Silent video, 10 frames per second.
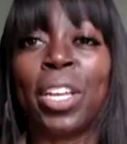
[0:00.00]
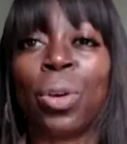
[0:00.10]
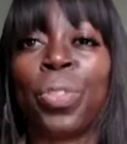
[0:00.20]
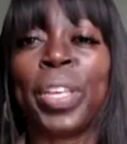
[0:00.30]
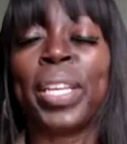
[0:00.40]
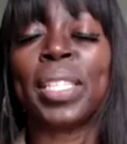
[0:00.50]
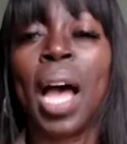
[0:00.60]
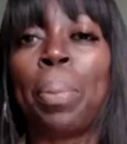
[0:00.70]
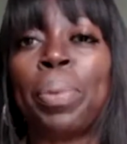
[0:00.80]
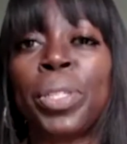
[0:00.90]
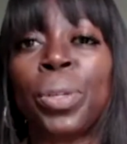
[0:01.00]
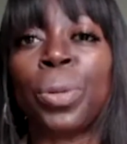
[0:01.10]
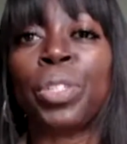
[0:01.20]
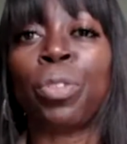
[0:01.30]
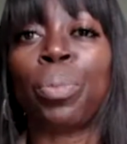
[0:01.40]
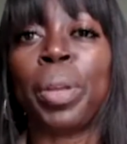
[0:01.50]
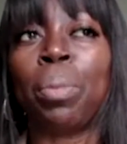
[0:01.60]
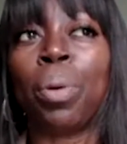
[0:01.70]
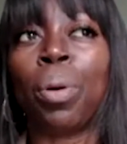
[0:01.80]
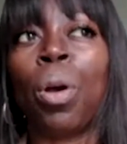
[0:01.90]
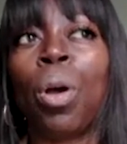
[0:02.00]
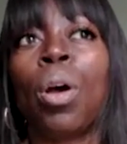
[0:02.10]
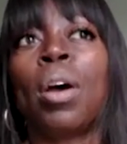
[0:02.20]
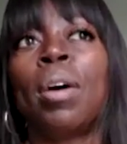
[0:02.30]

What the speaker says: these opportunities for people,